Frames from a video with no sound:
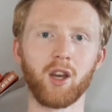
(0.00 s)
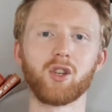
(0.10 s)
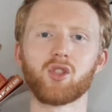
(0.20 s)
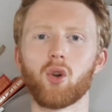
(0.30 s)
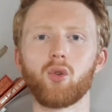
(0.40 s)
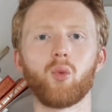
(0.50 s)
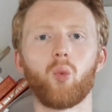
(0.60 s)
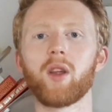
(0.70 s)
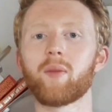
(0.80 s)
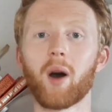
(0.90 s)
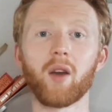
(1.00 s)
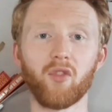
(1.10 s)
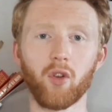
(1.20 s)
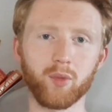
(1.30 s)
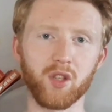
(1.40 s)
So with
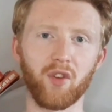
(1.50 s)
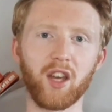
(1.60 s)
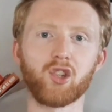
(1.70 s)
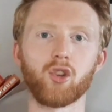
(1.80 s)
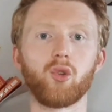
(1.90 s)
mindful observation,